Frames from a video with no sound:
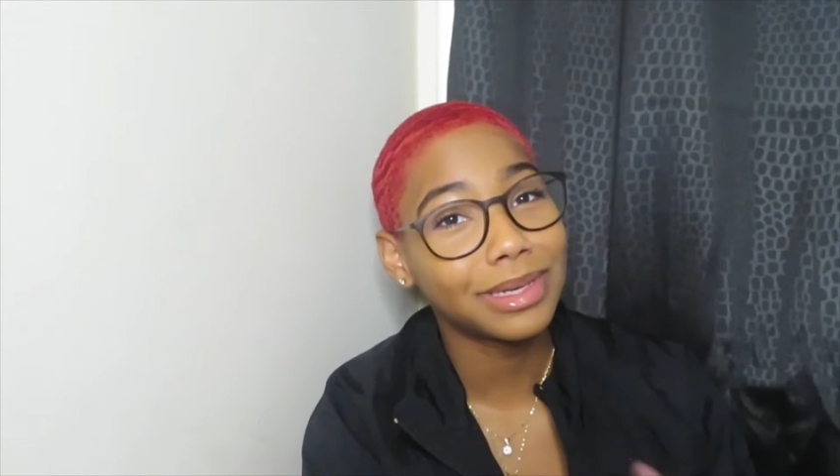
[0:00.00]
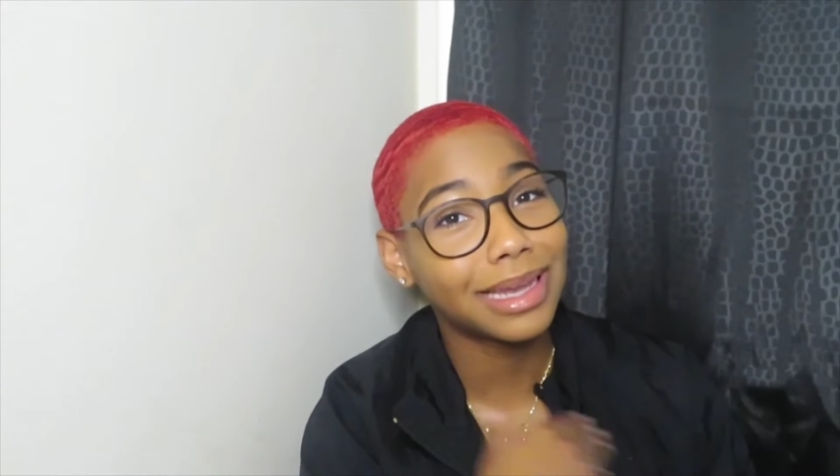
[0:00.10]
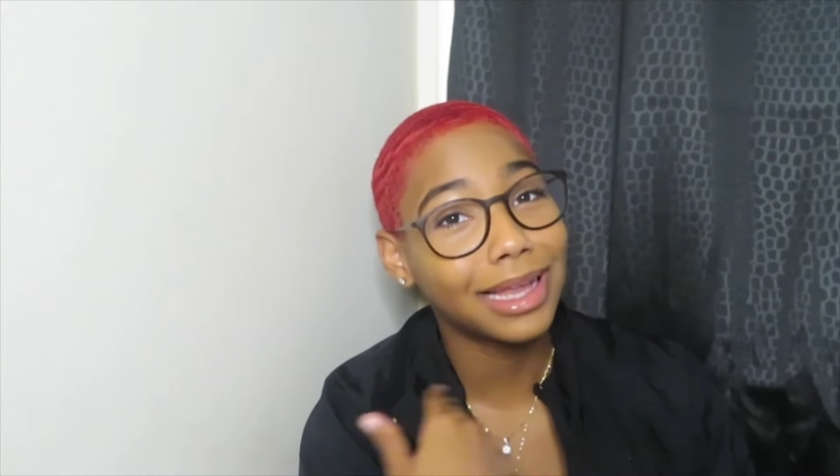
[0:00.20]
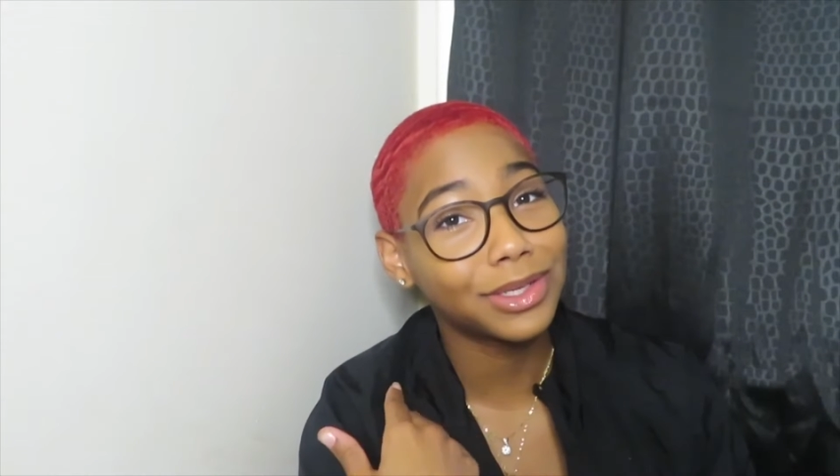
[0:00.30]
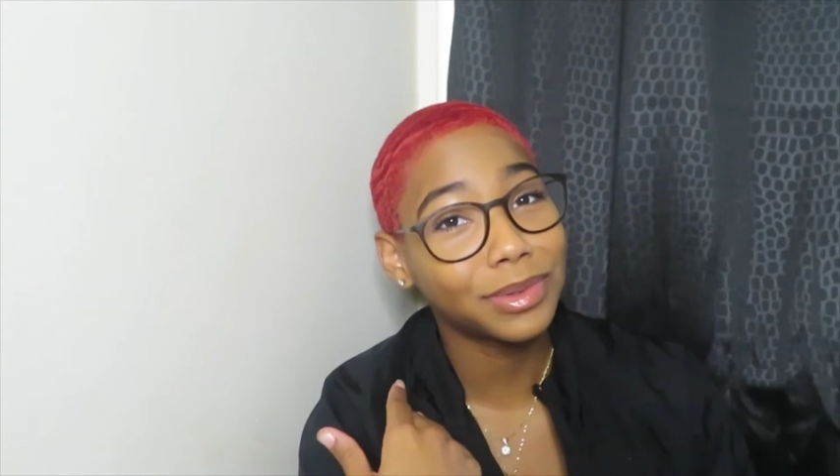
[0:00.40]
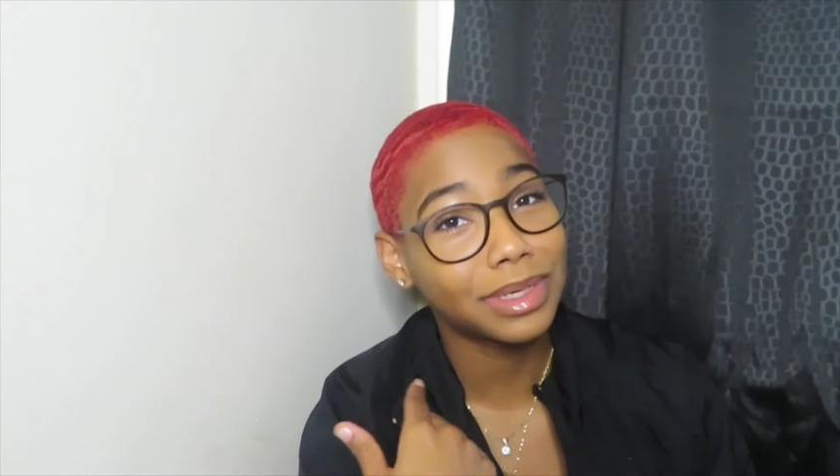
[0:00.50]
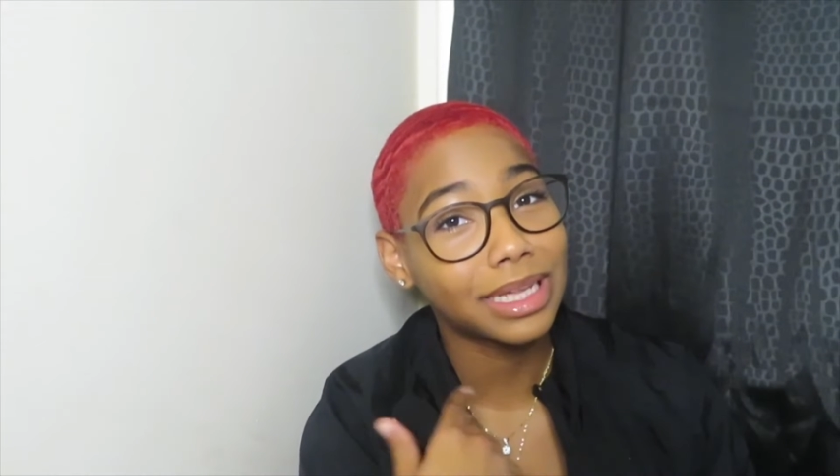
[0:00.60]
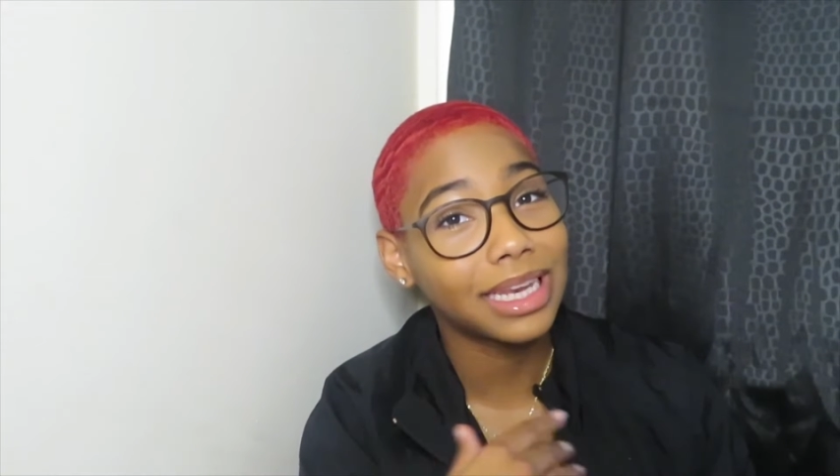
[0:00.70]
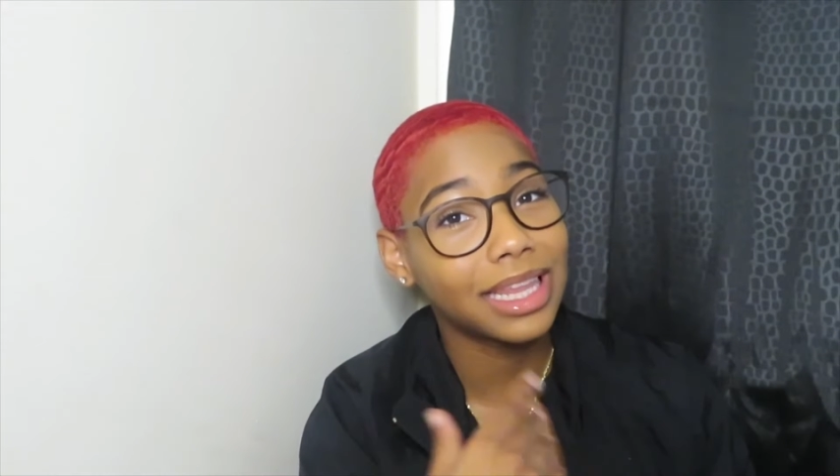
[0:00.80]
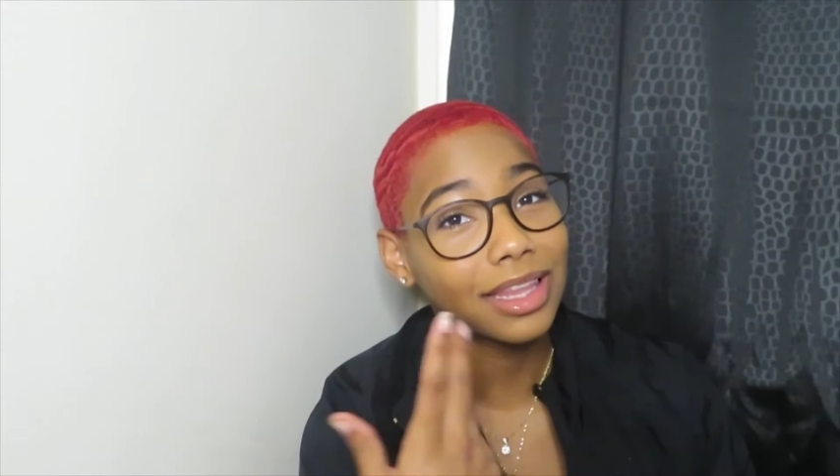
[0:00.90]
Not doing
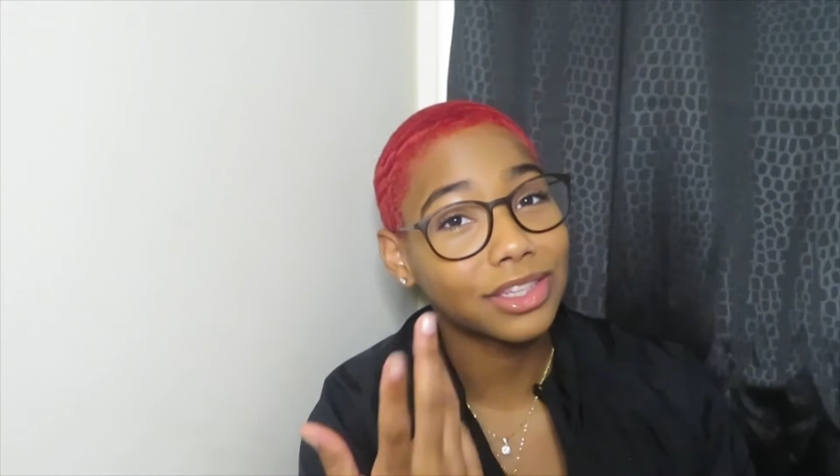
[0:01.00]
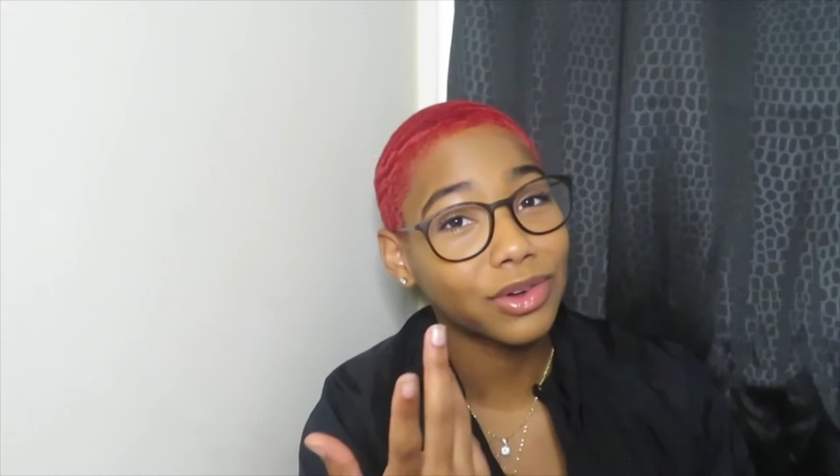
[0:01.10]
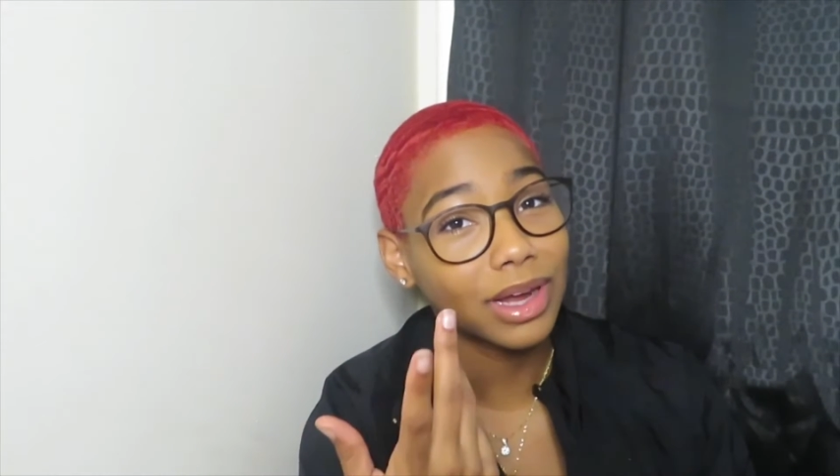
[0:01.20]
it, it looks